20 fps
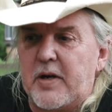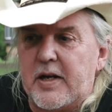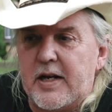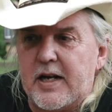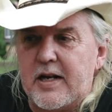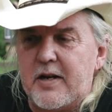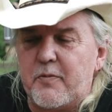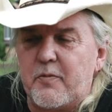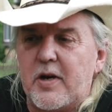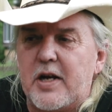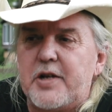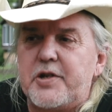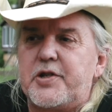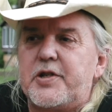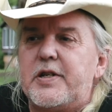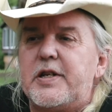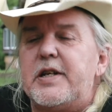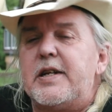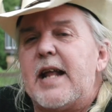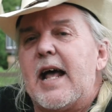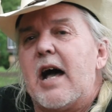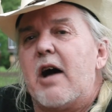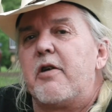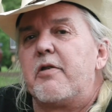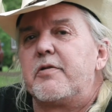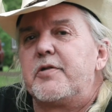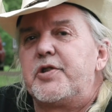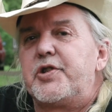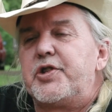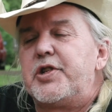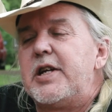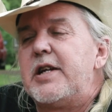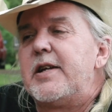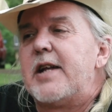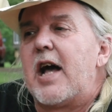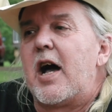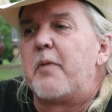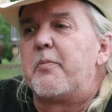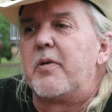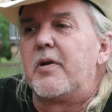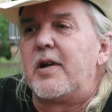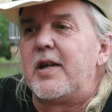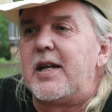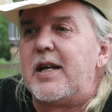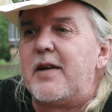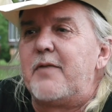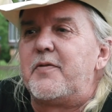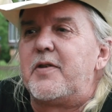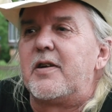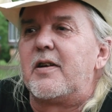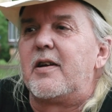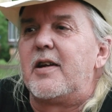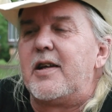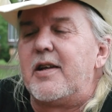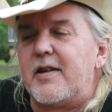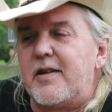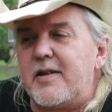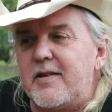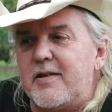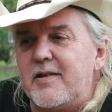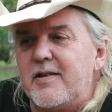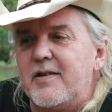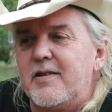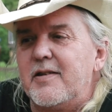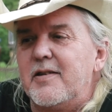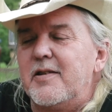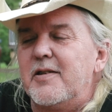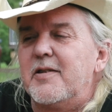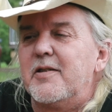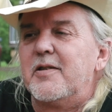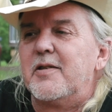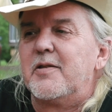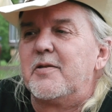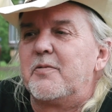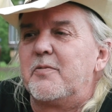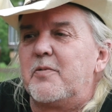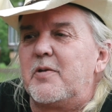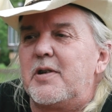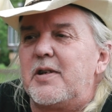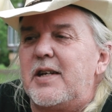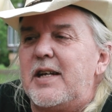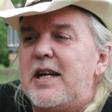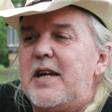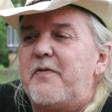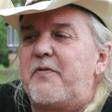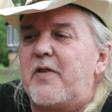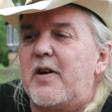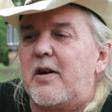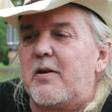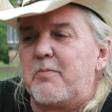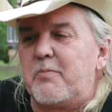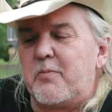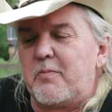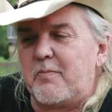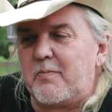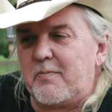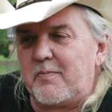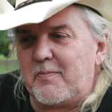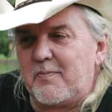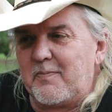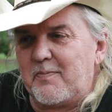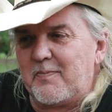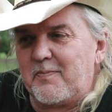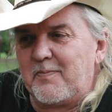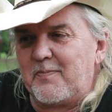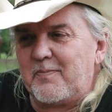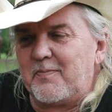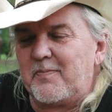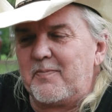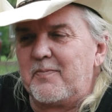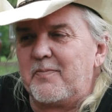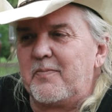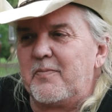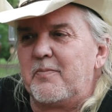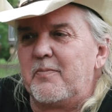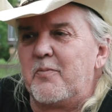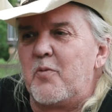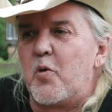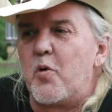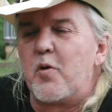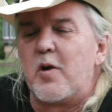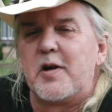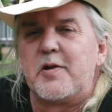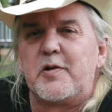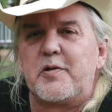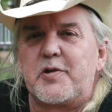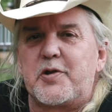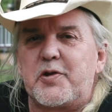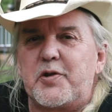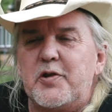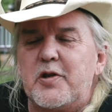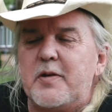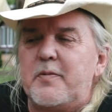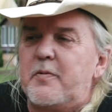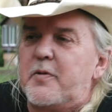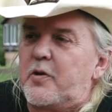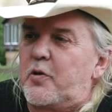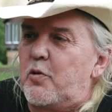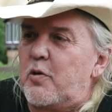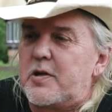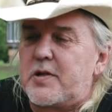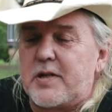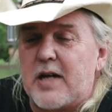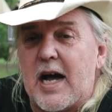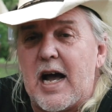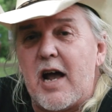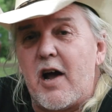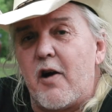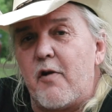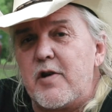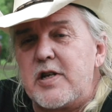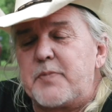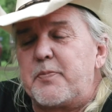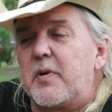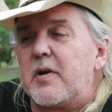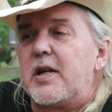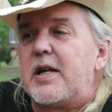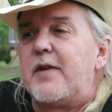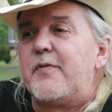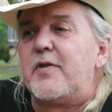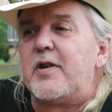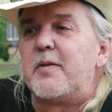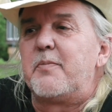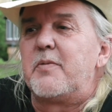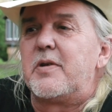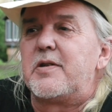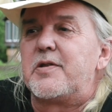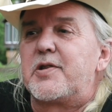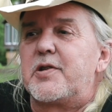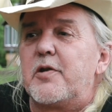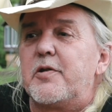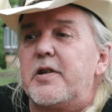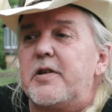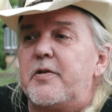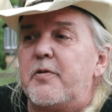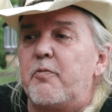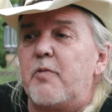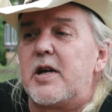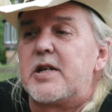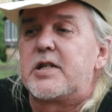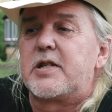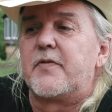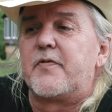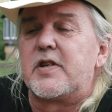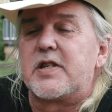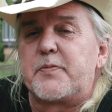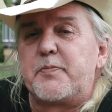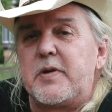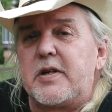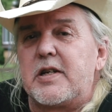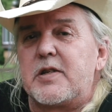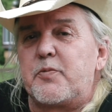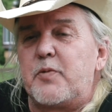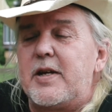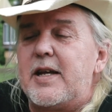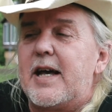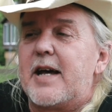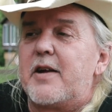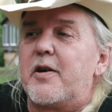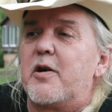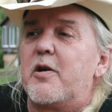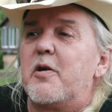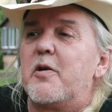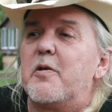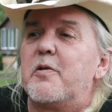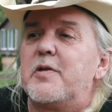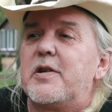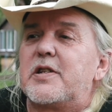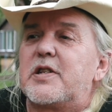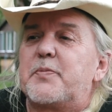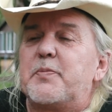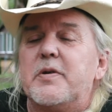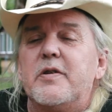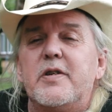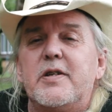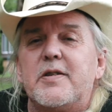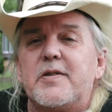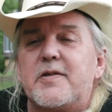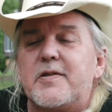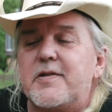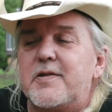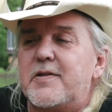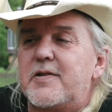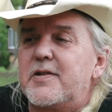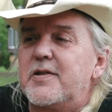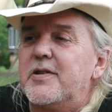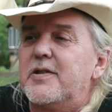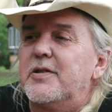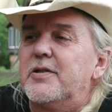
But anyway, she now she now believed, and Lynn, what he felt more understood. Of course, I always believed him, and so did the rest of us because we had our own experiences.